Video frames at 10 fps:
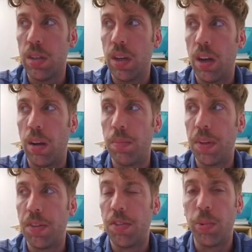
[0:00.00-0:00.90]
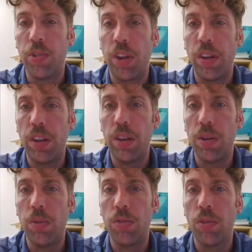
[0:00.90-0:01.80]
And so we'll tend to
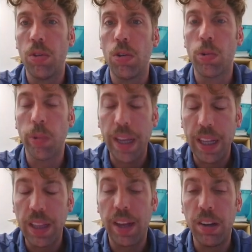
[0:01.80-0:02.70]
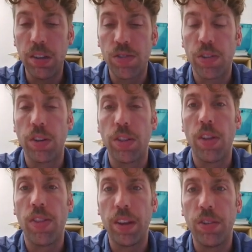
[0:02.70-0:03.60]
use Greek letters for the
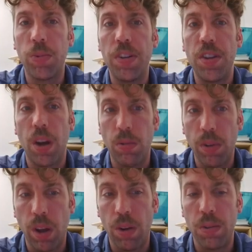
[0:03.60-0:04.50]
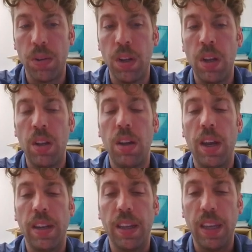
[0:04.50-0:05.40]
things we don't know
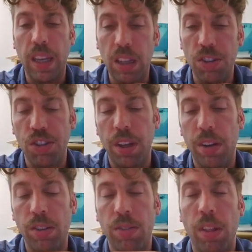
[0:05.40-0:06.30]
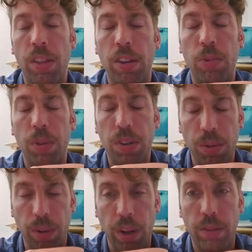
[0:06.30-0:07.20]
and English letters for the things we
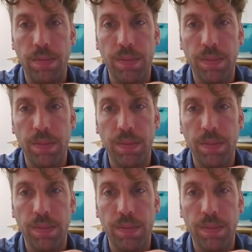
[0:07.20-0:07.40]
do know.